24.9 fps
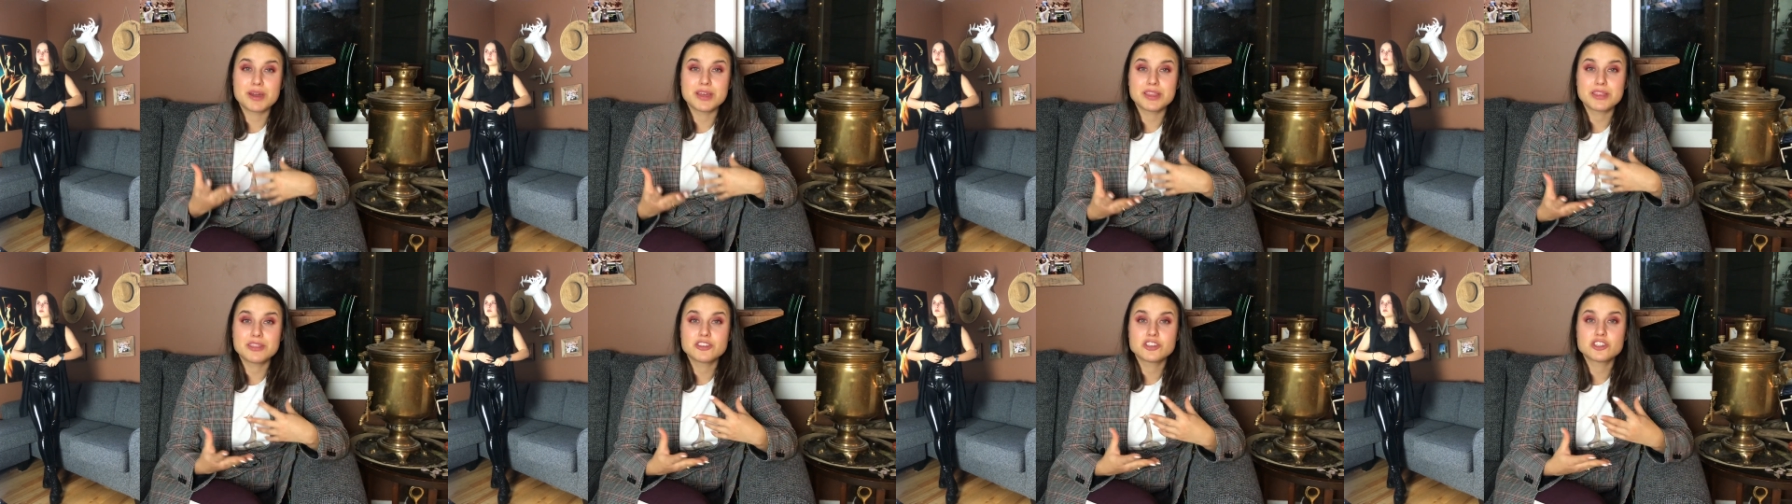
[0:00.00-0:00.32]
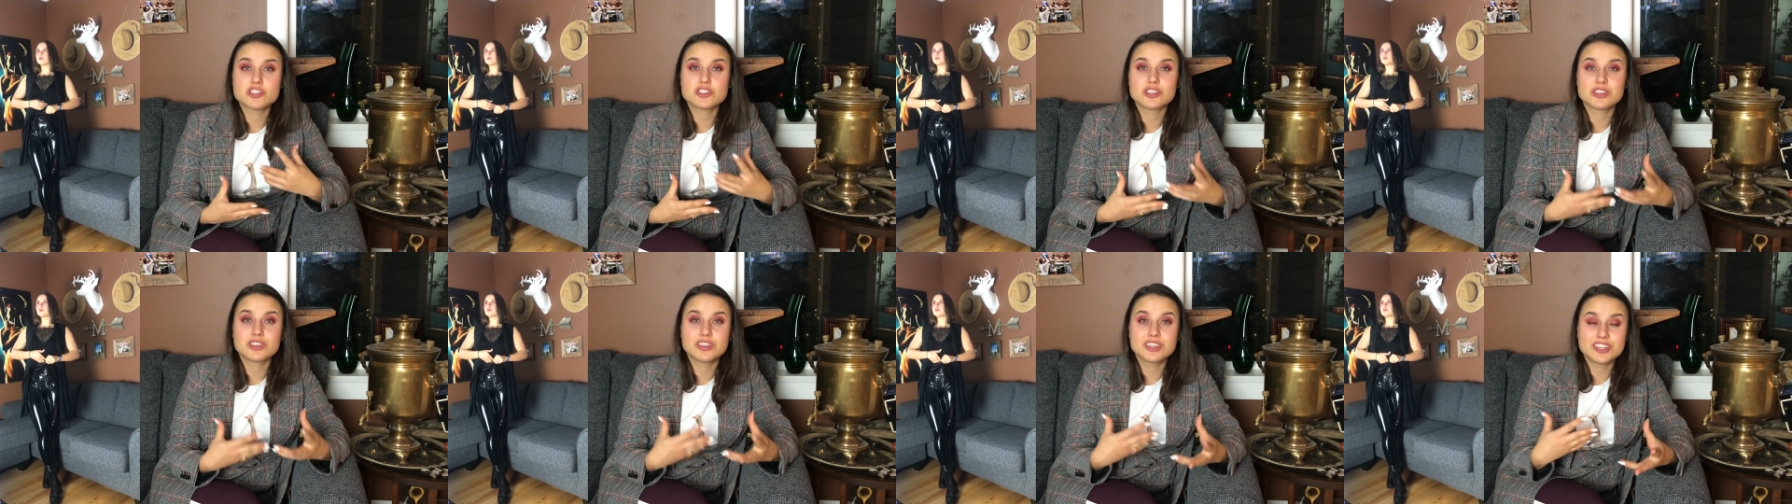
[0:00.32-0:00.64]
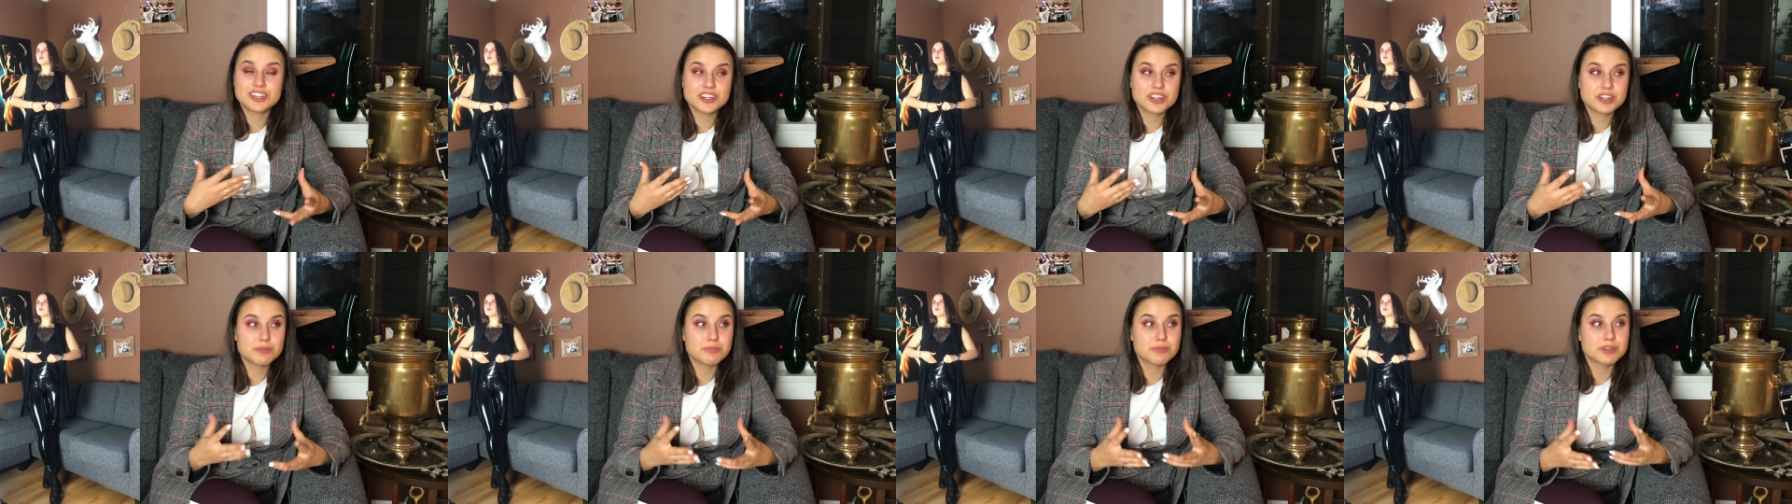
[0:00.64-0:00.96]
much
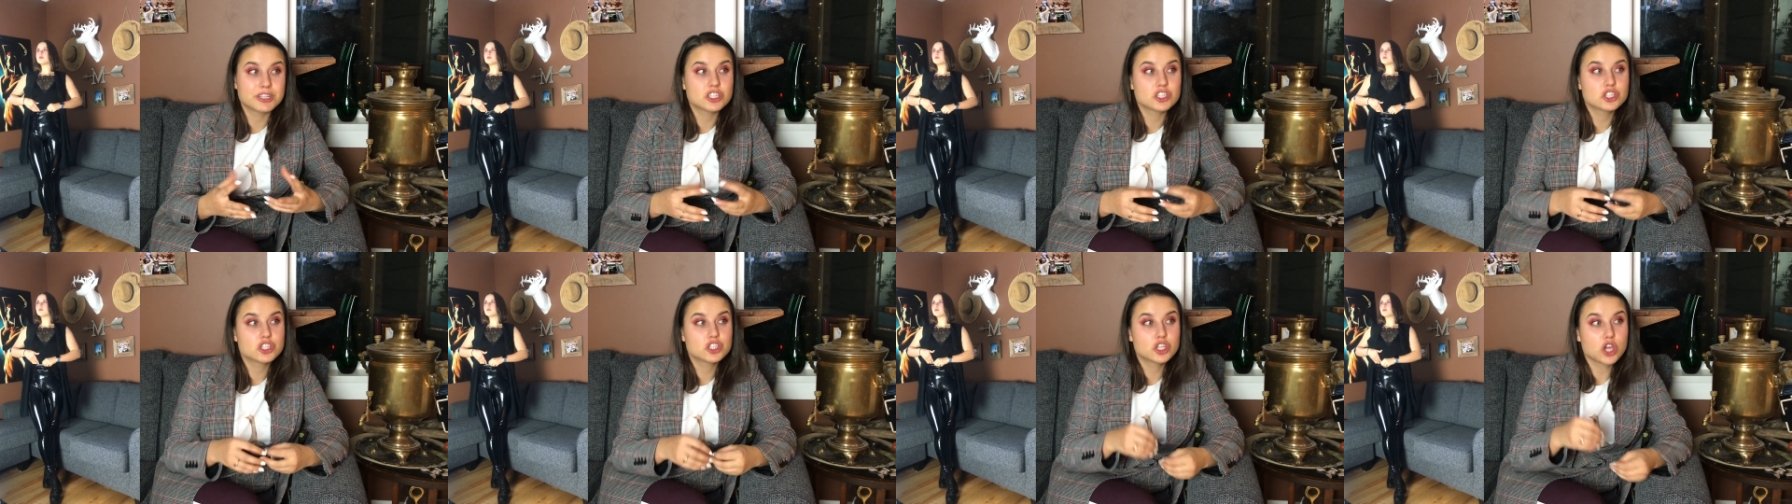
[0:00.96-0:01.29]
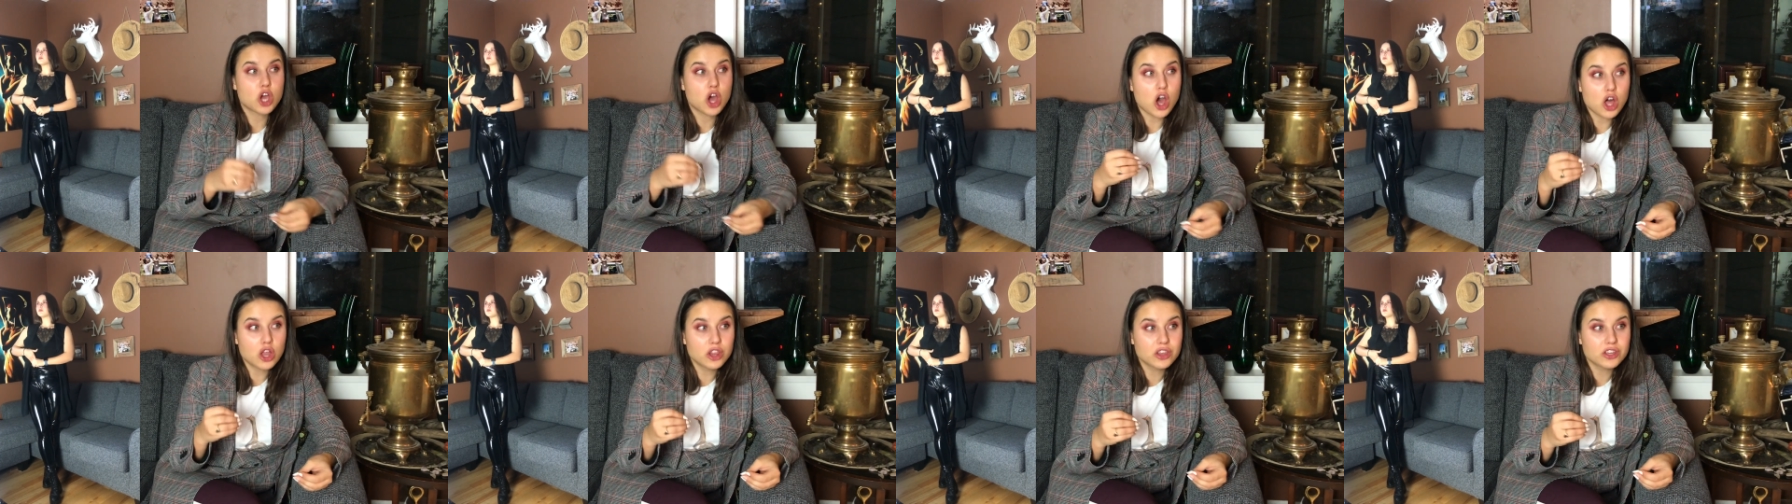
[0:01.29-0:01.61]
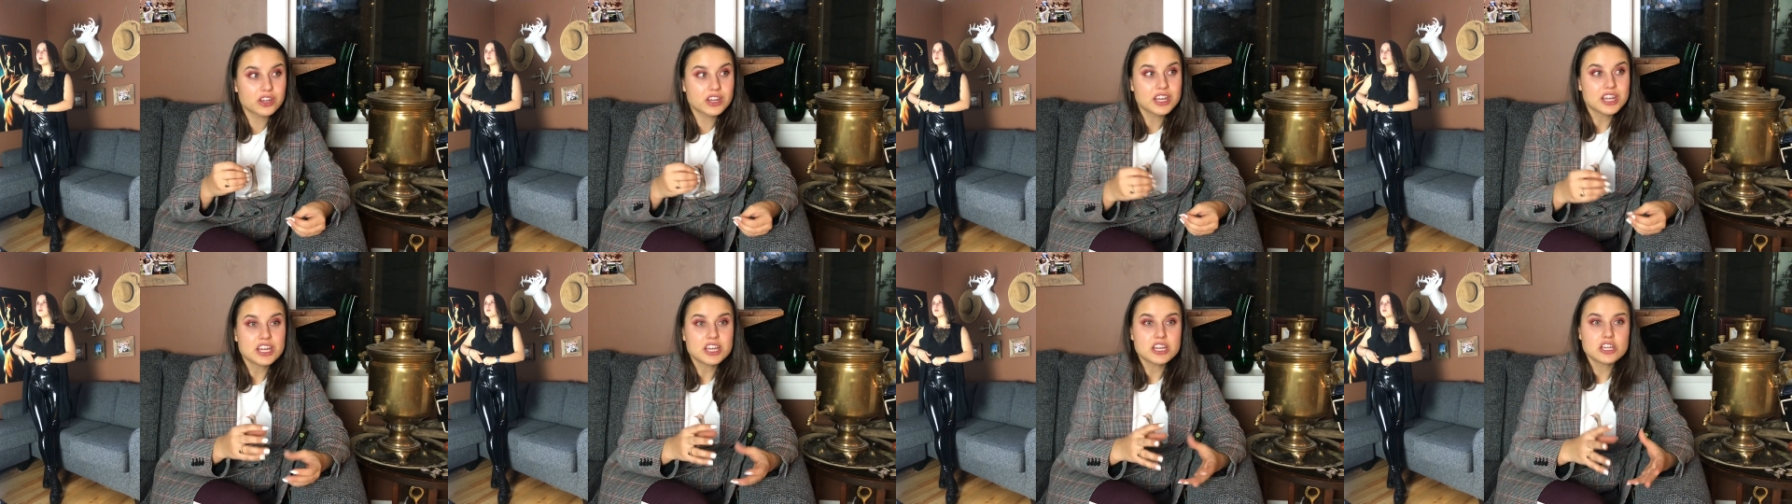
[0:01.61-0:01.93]
thinner, much
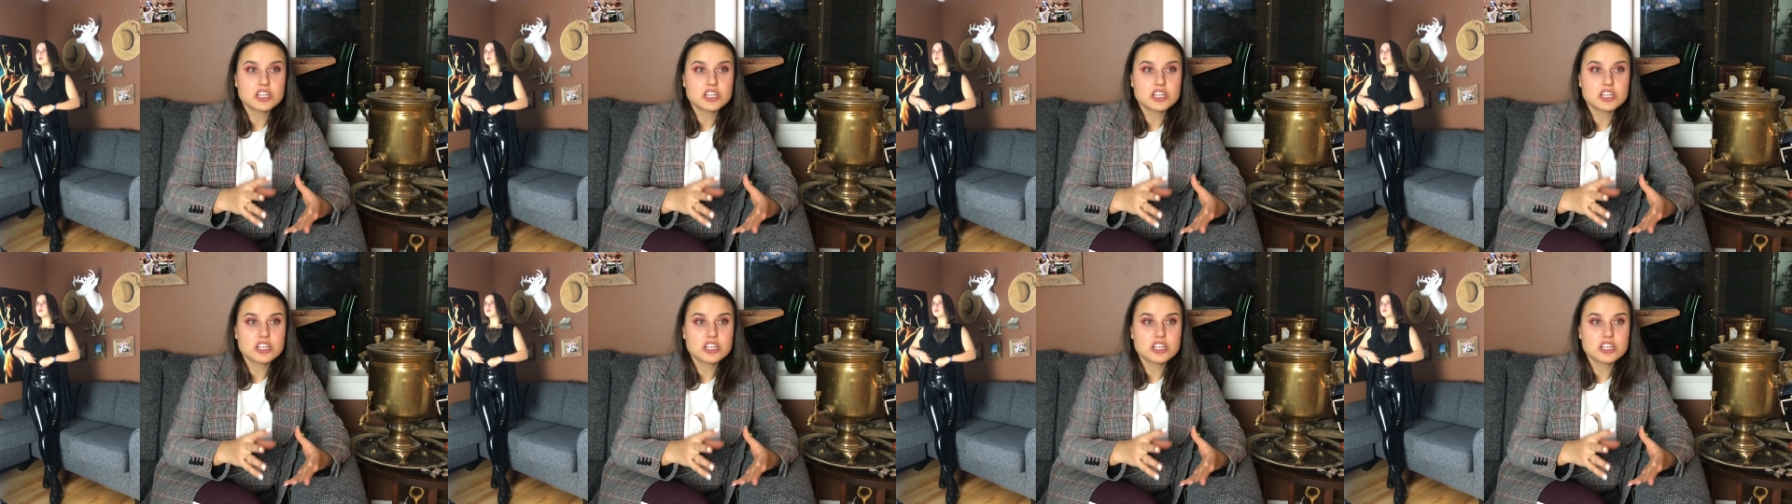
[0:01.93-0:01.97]
taller,